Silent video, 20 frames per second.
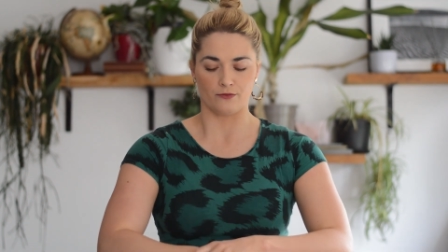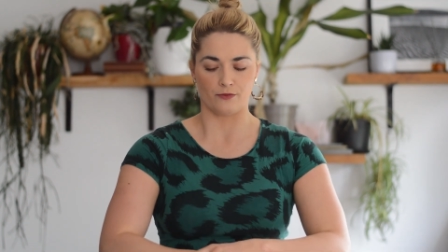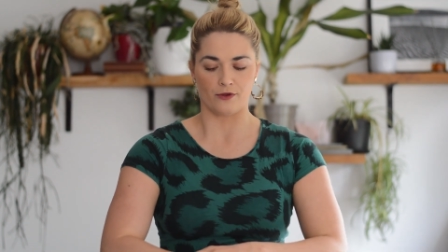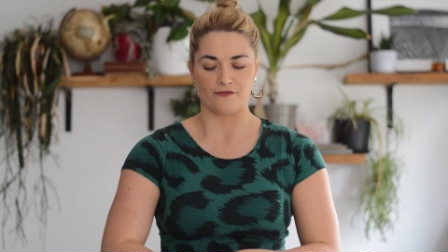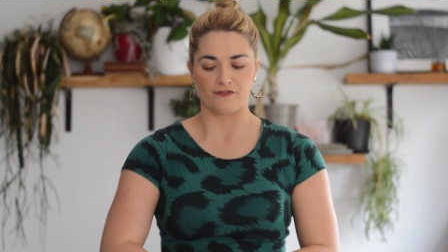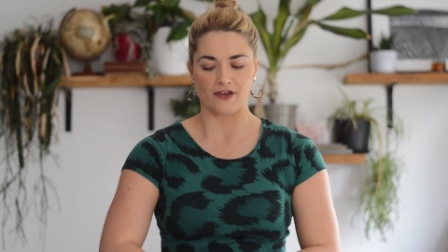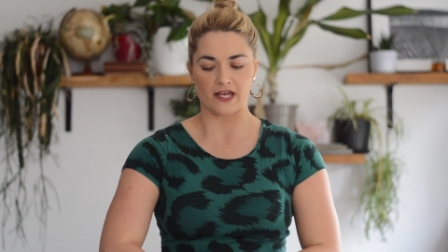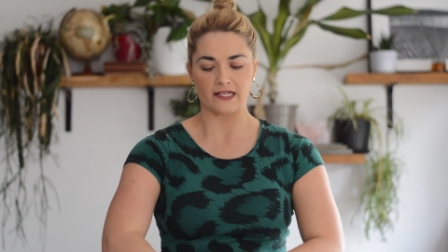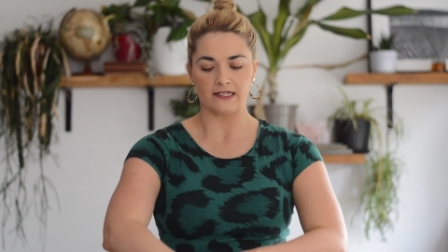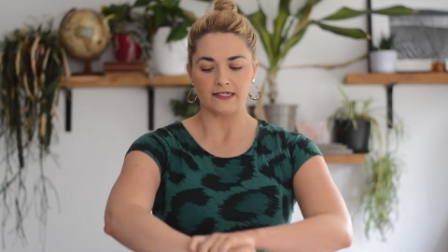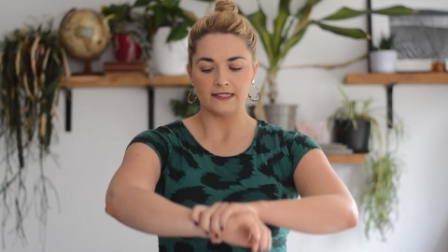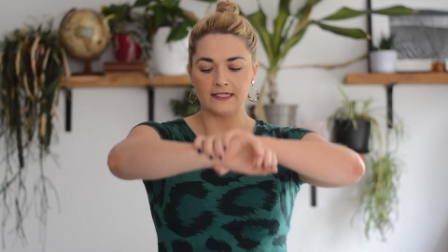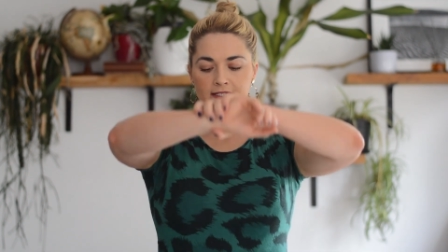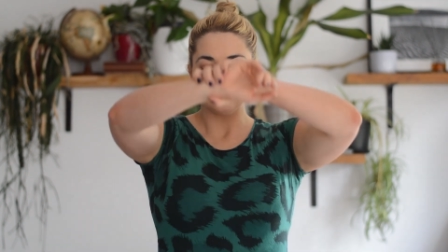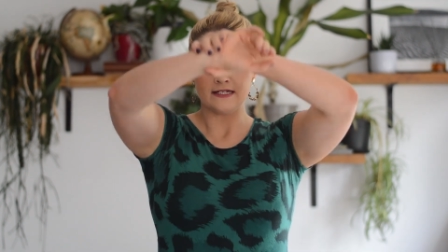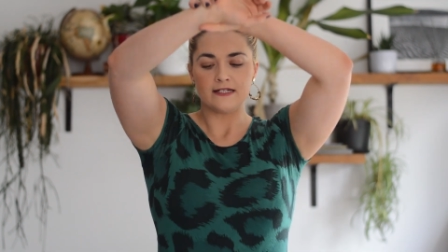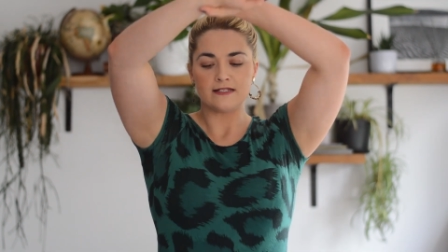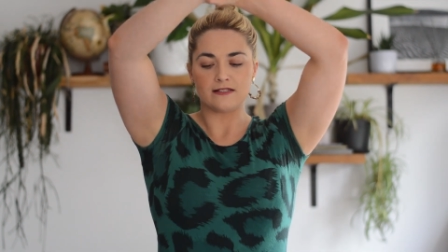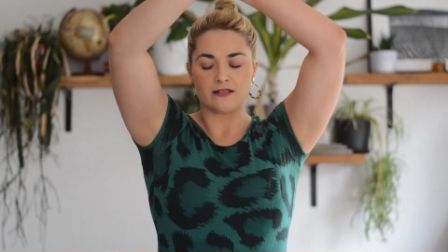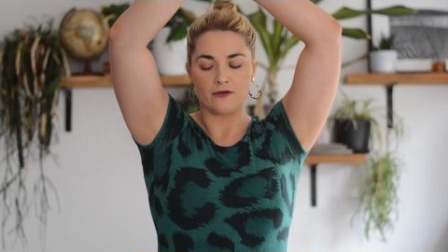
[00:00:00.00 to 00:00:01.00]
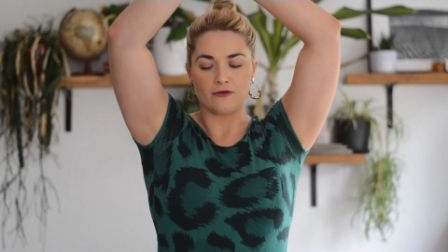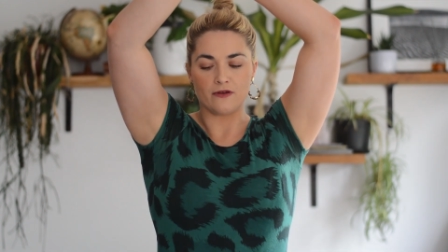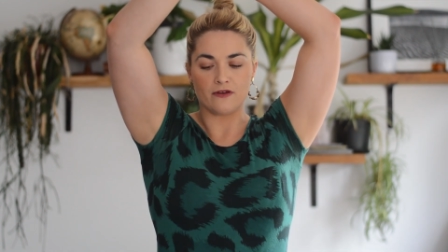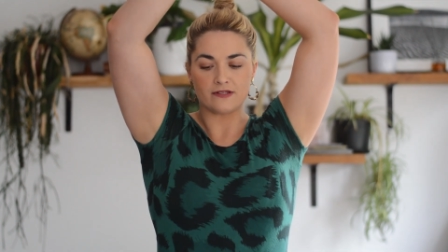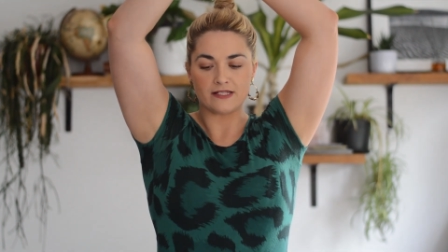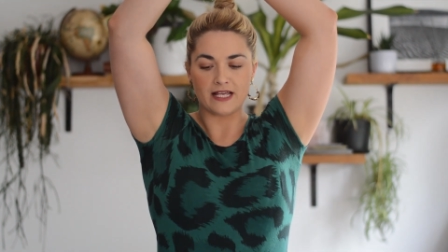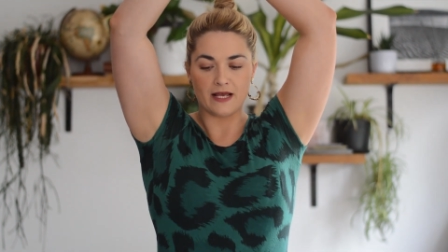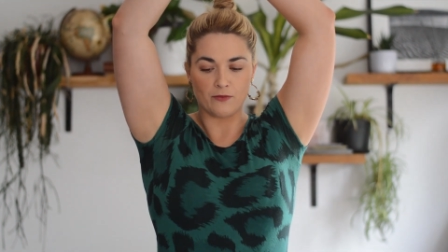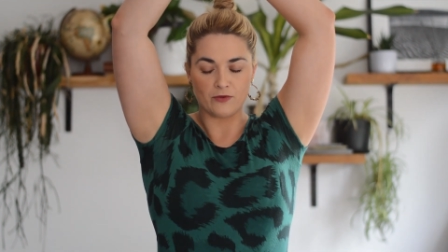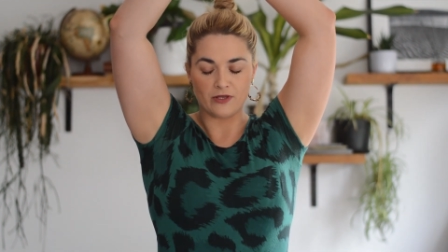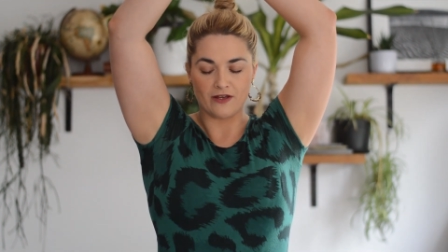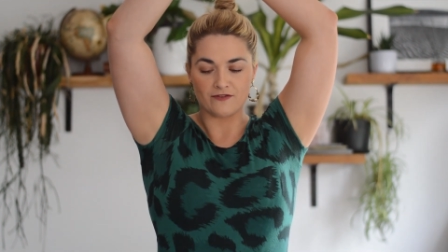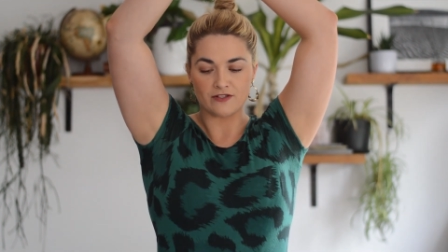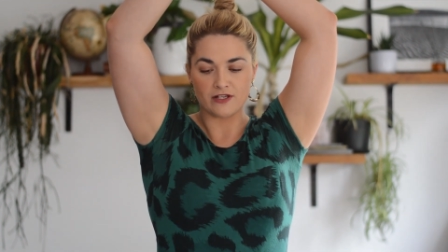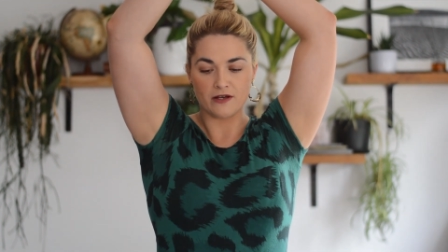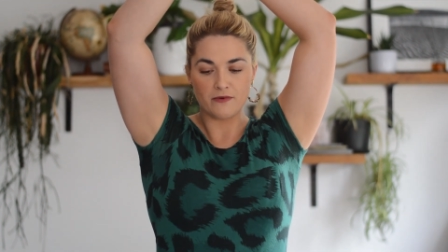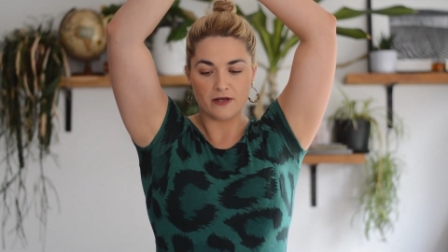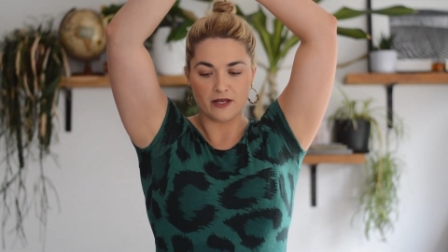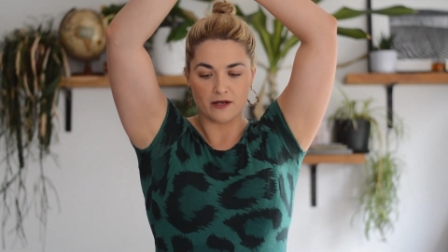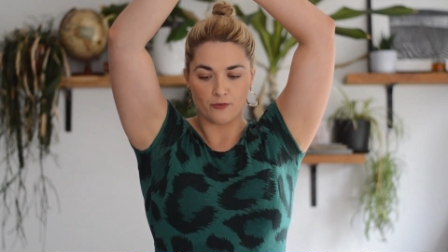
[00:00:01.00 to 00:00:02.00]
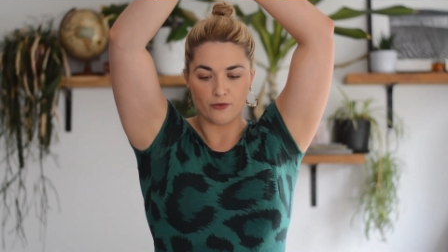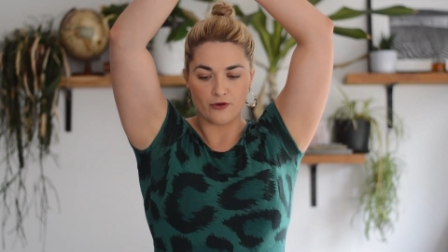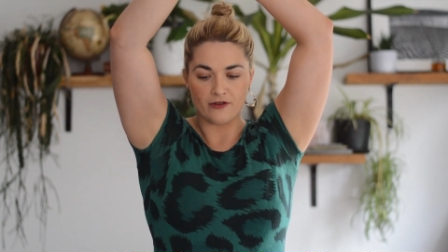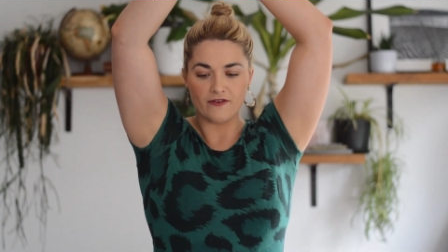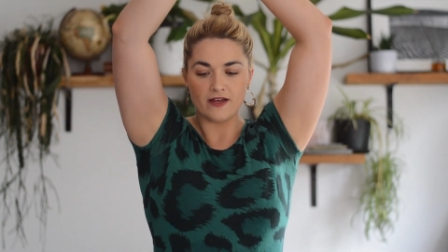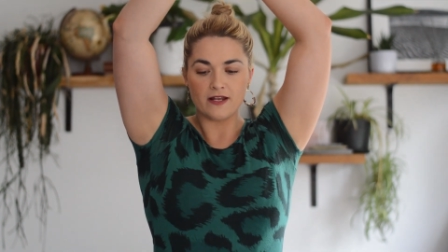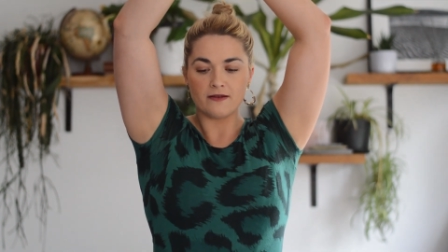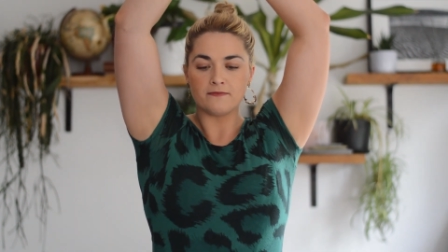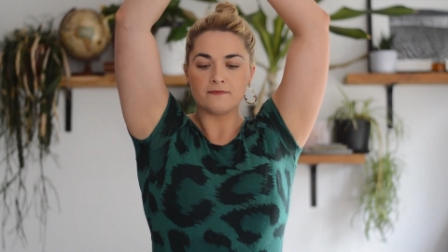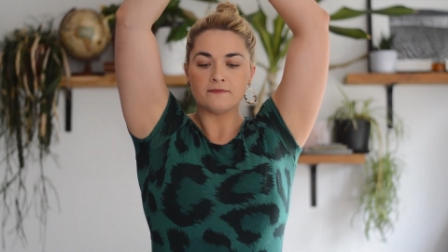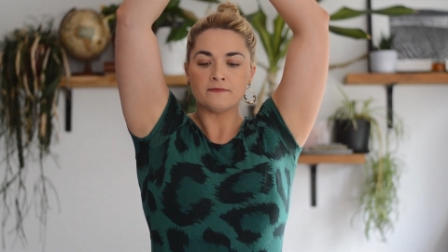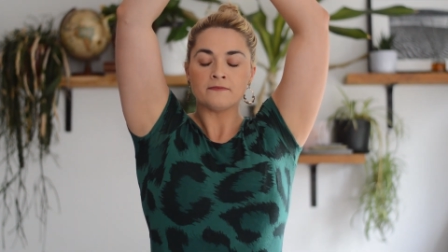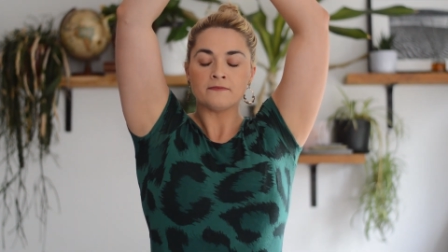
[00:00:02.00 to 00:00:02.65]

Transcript: moving. So same on the other side, we're going to breathe in,